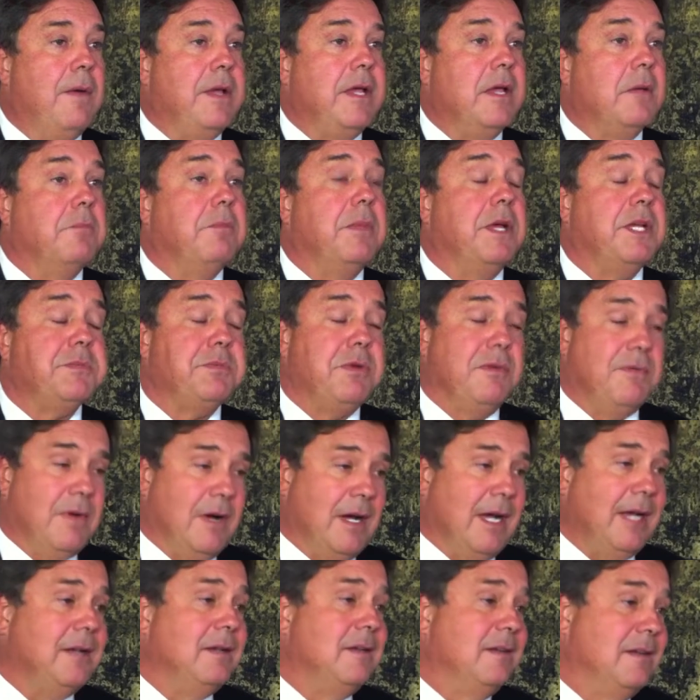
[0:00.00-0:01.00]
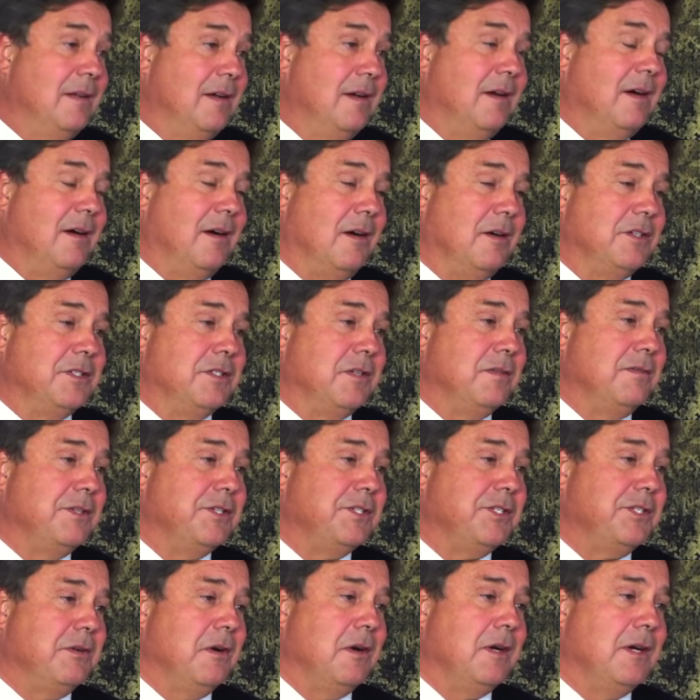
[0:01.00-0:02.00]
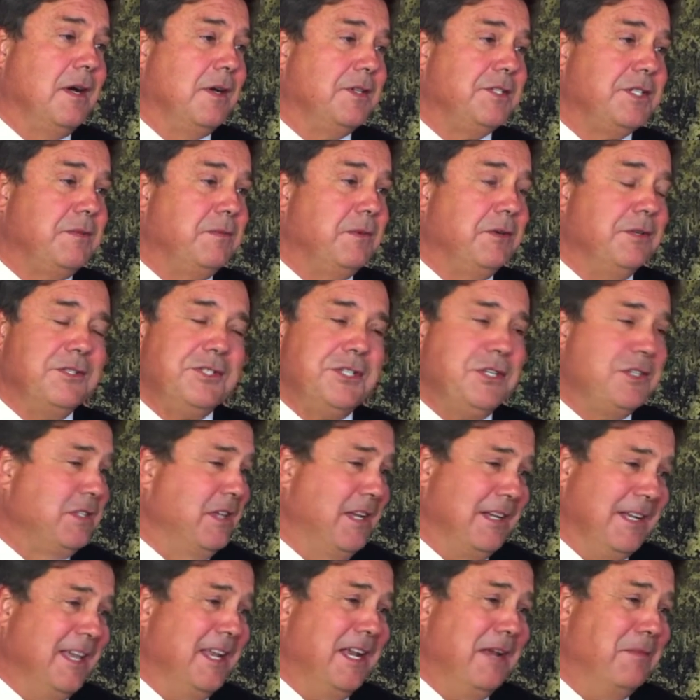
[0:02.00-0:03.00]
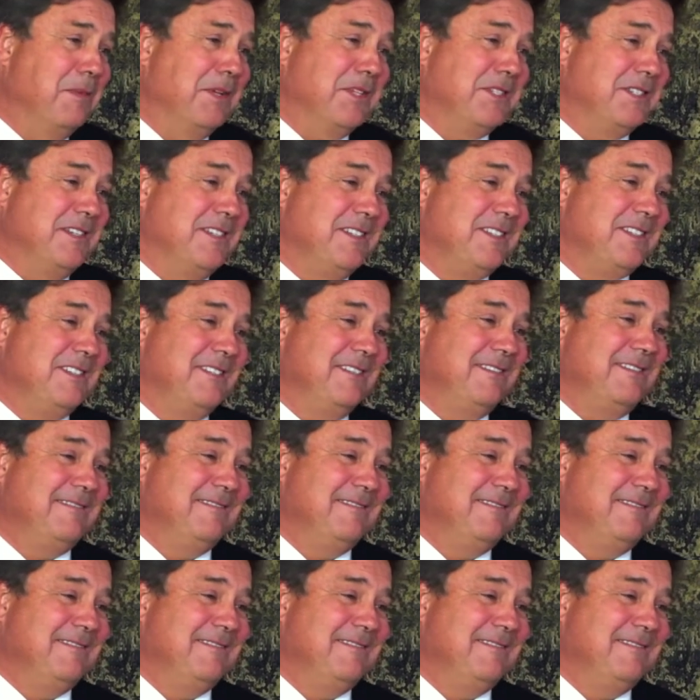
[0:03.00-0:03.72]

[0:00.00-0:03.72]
we can best provide our service to our customers, just like any business.